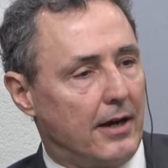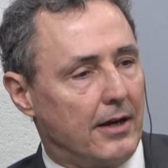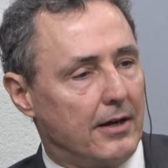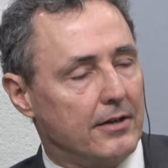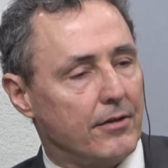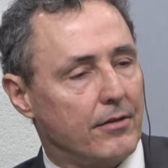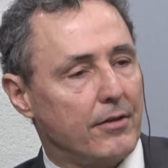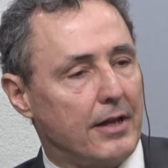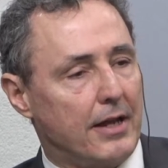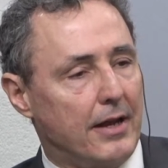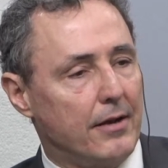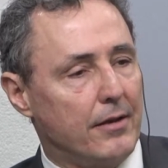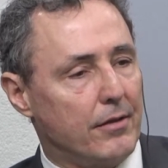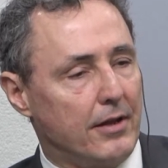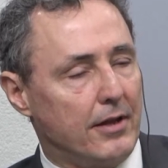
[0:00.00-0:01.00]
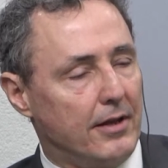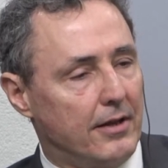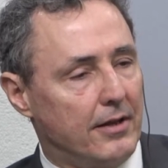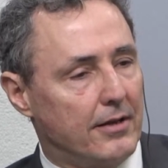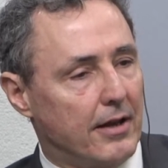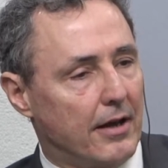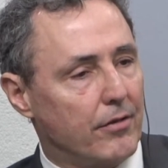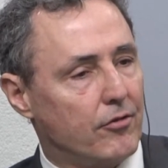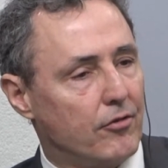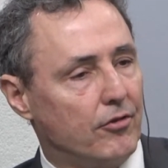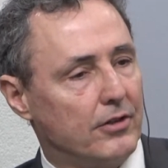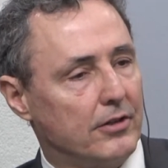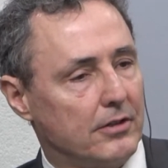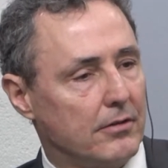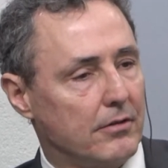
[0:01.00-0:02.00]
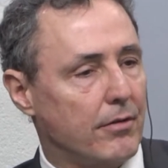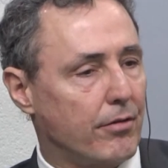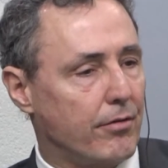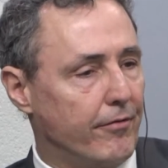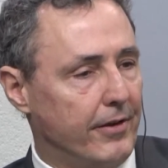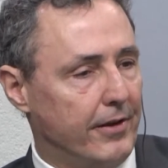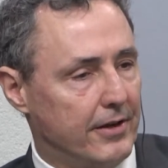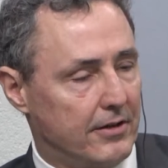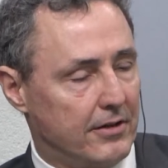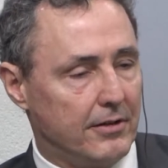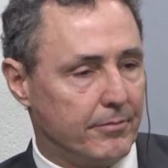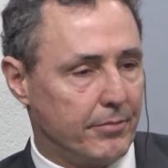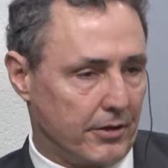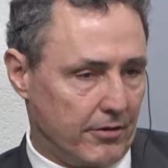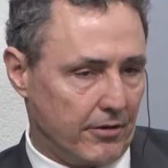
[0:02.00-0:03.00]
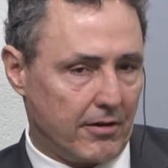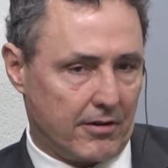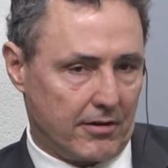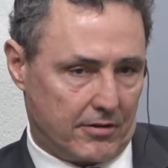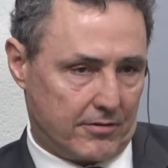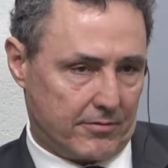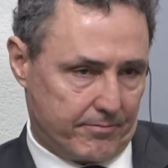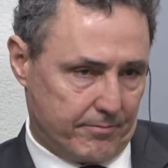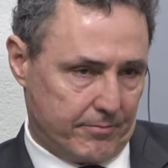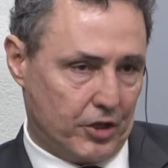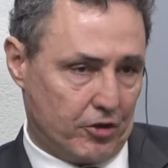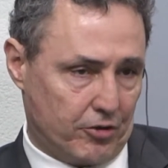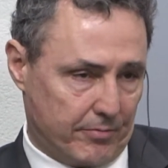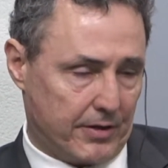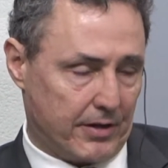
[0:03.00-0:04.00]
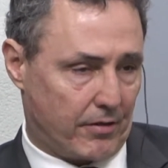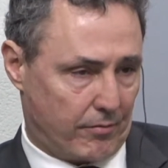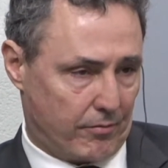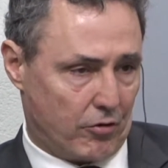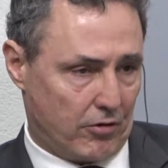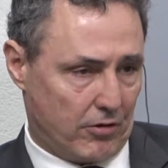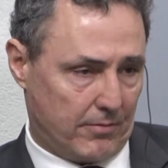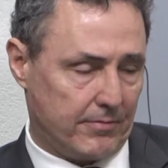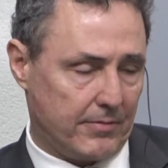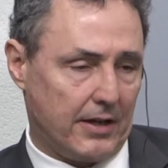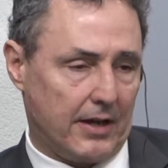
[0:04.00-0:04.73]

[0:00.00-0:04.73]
understand the industrial sphere, in particular medium and small